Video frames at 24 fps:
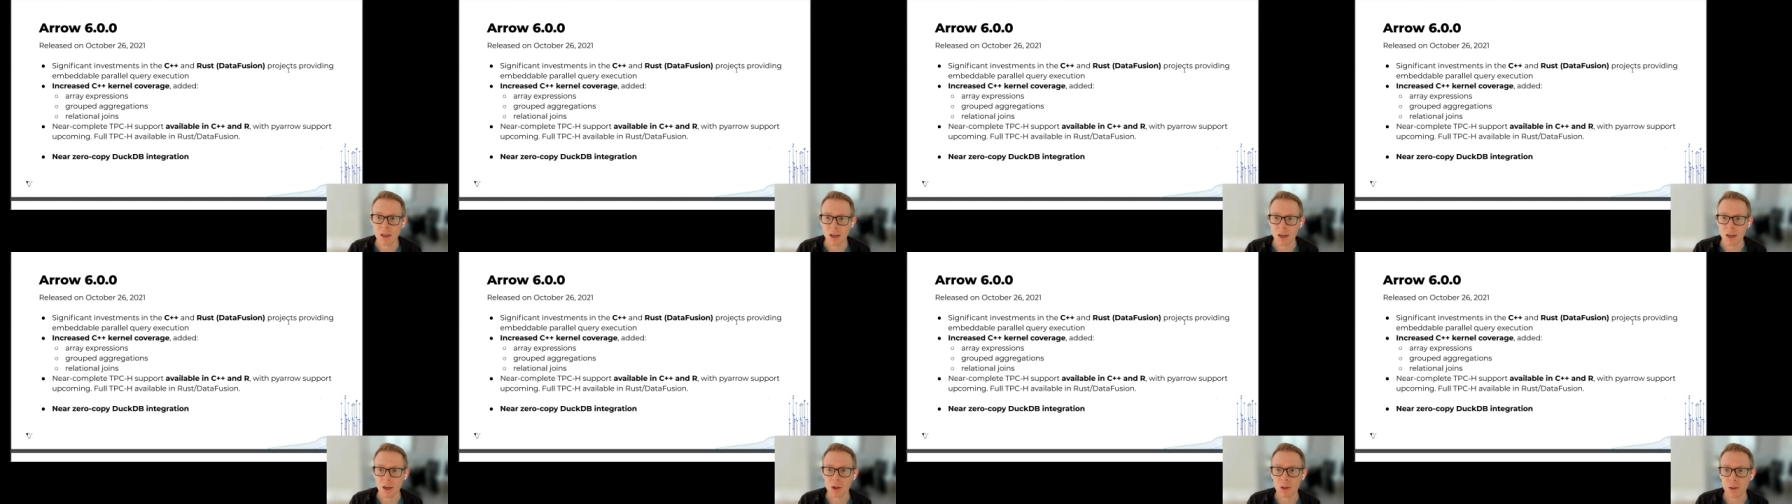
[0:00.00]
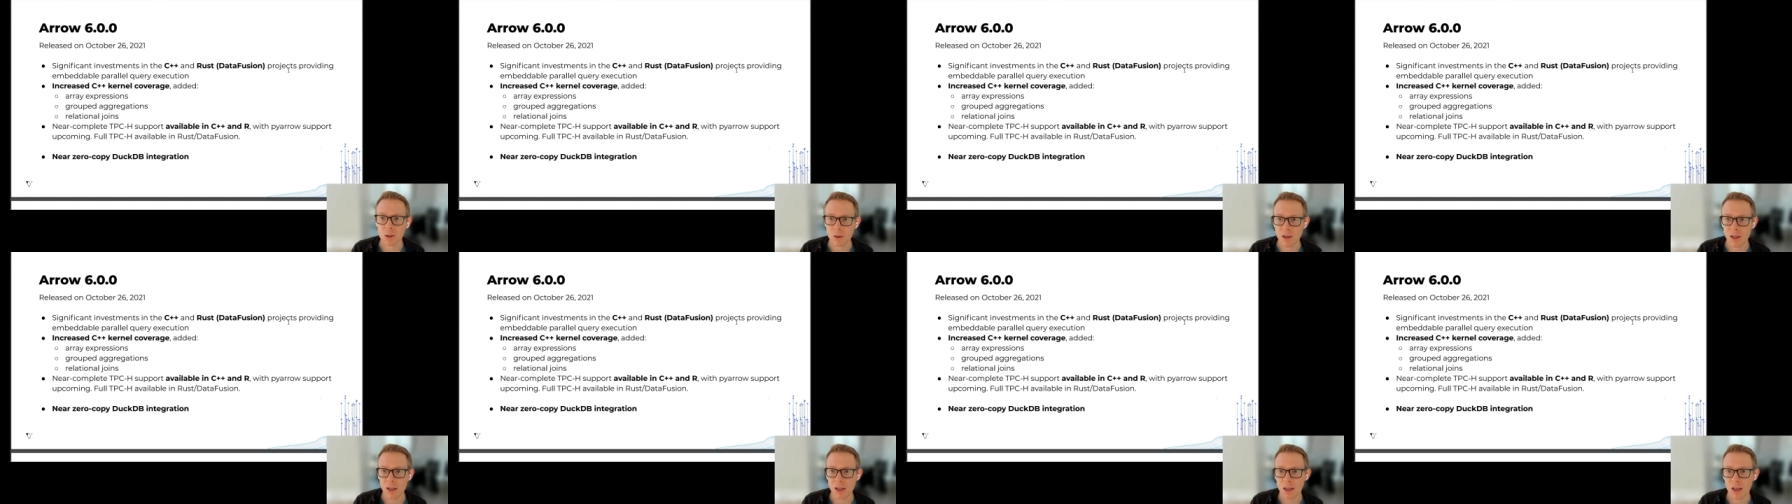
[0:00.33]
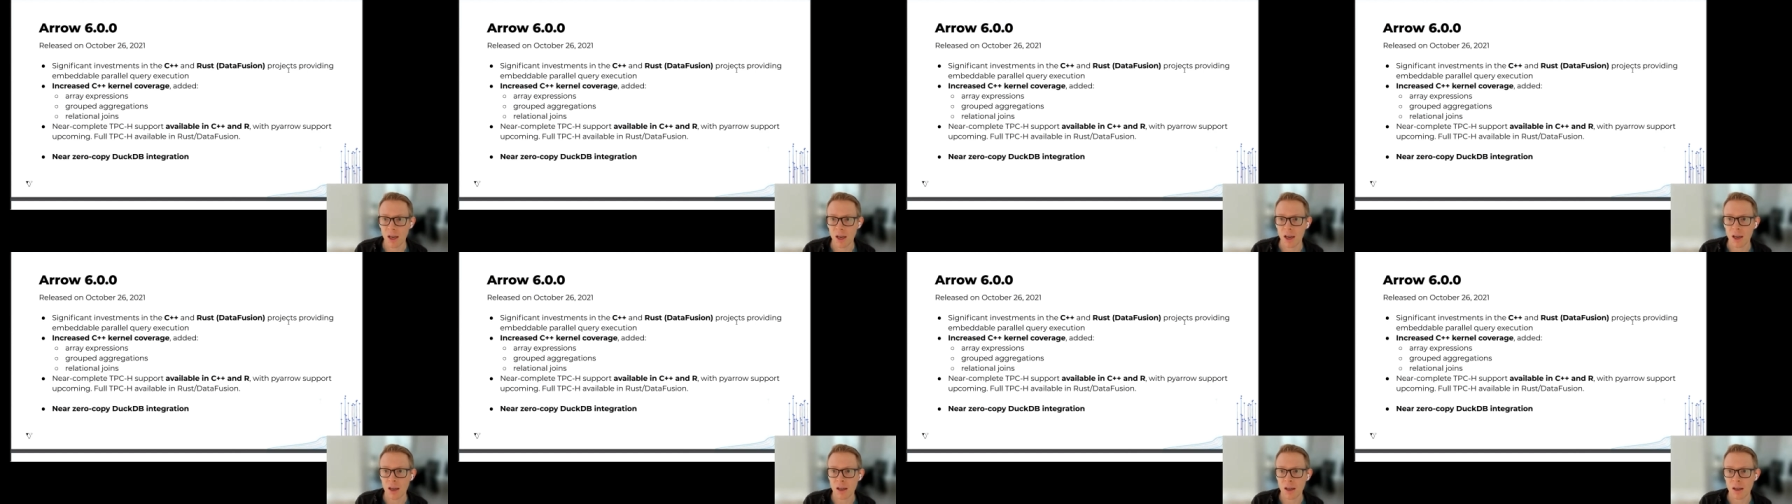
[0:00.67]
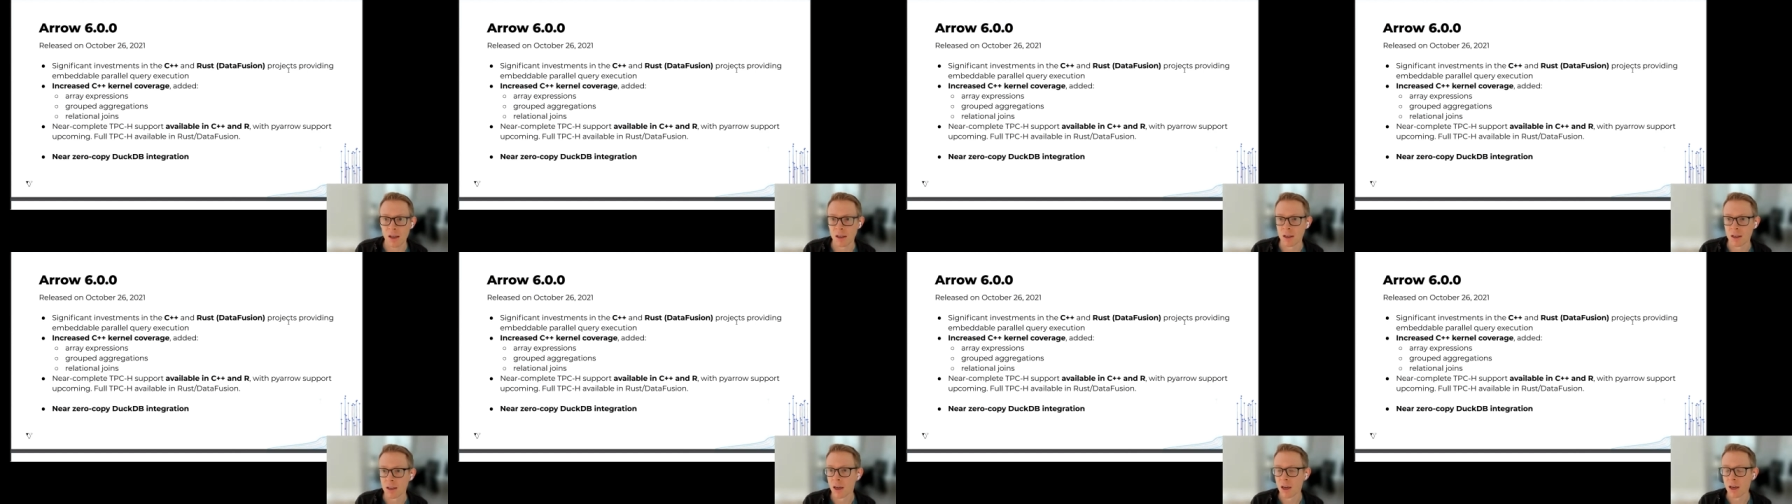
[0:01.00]
including
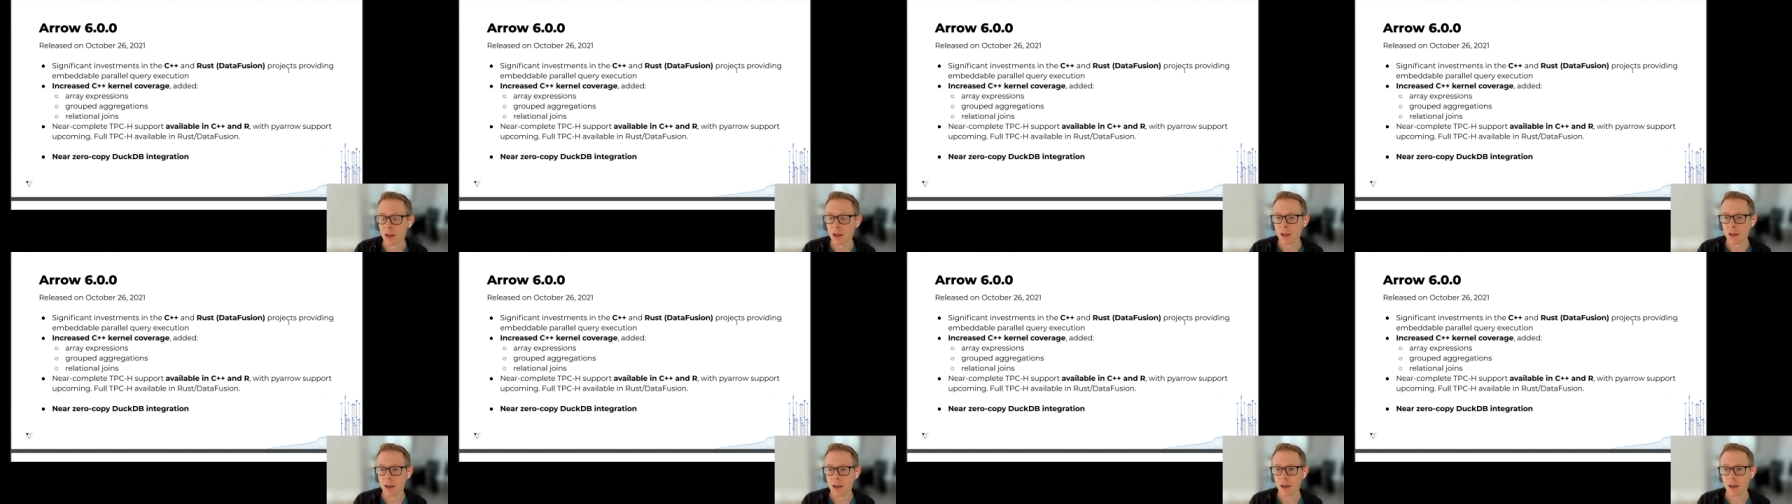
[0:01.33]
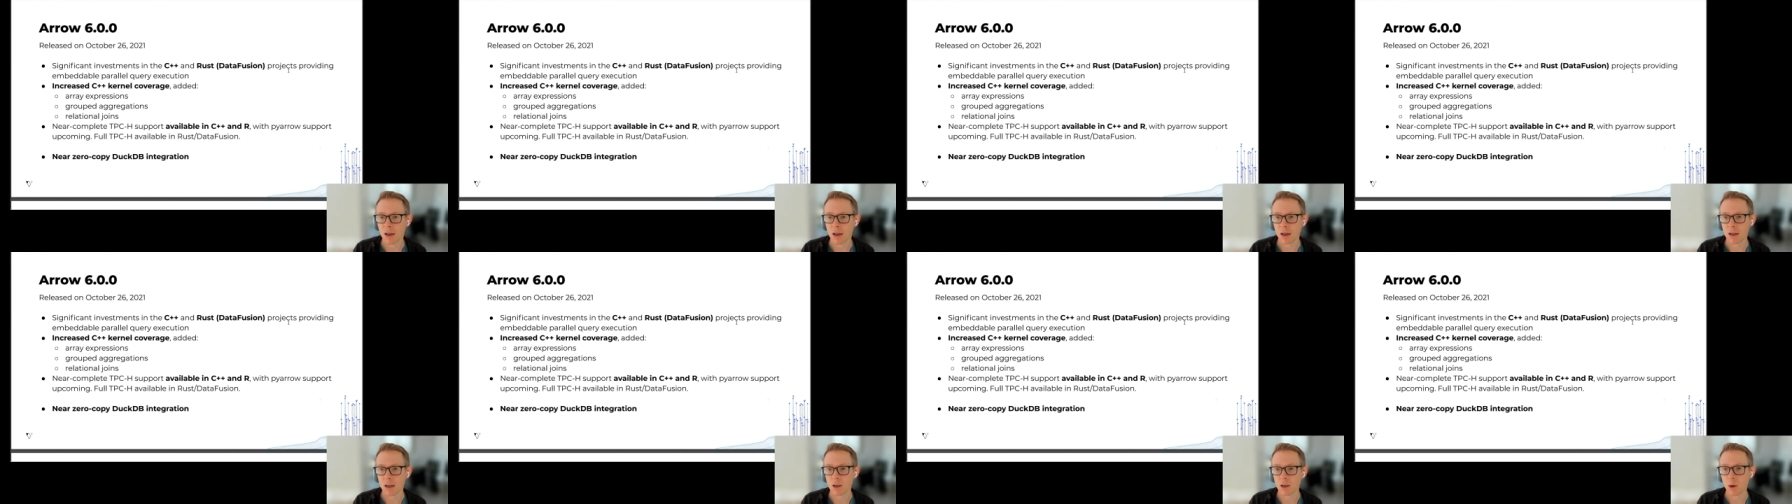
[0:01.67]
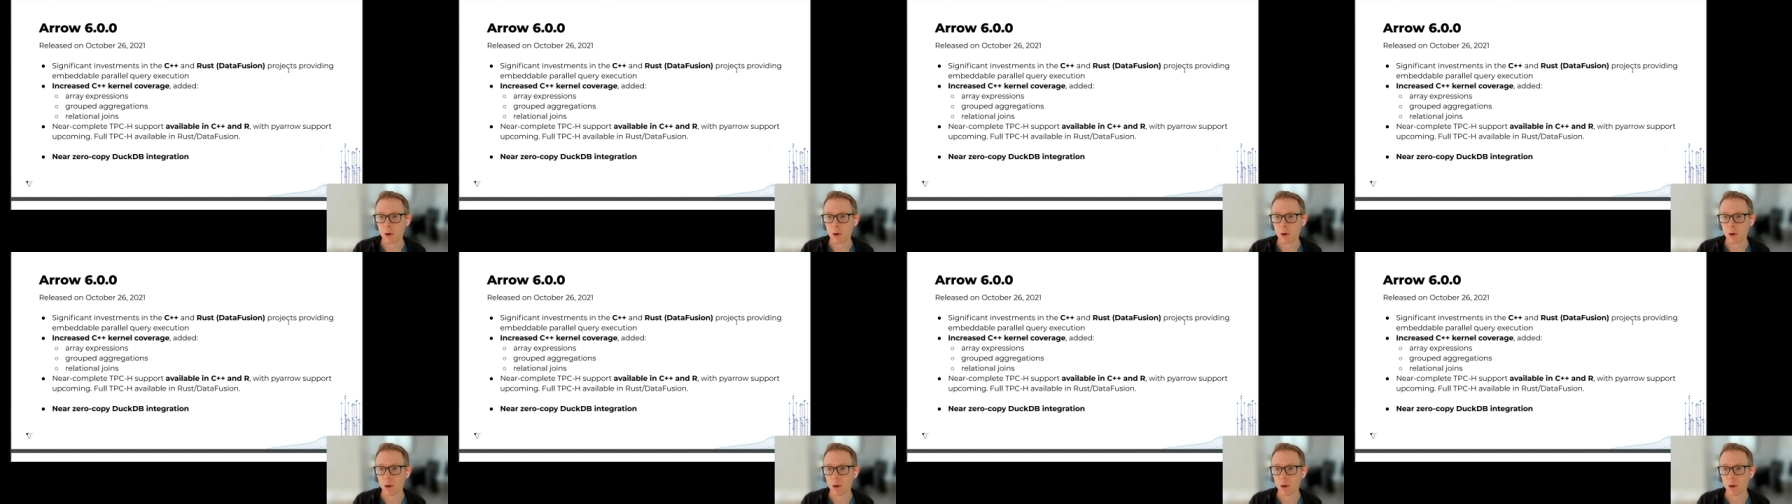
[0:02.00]
a uh,